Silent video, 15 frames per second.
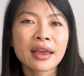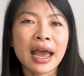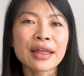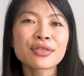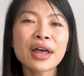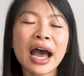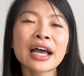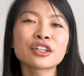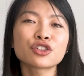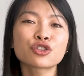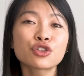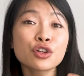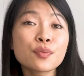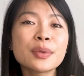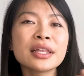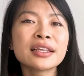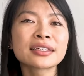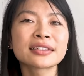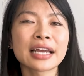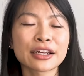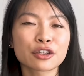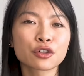and that should be the
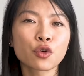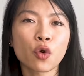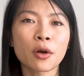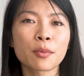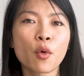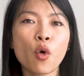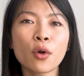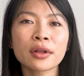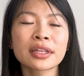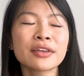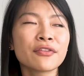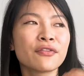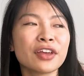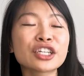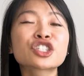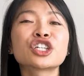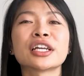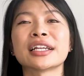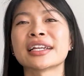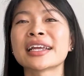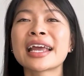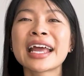standard norm or the
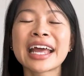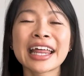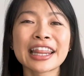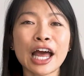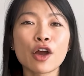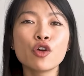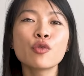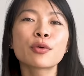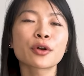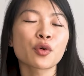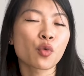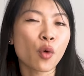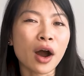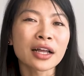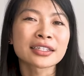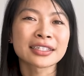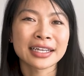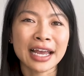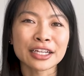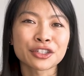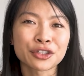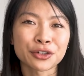vision that Uber wants to
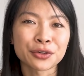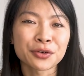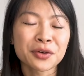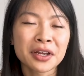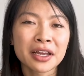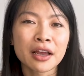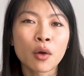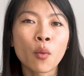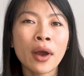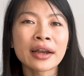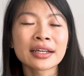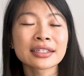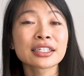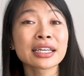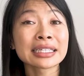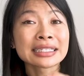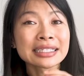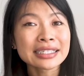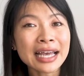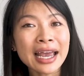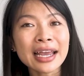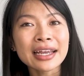get to when it can
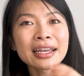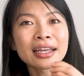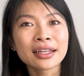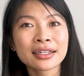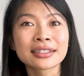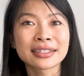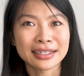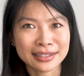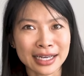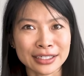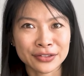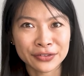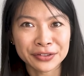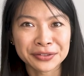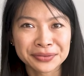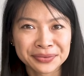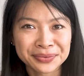say it is successful.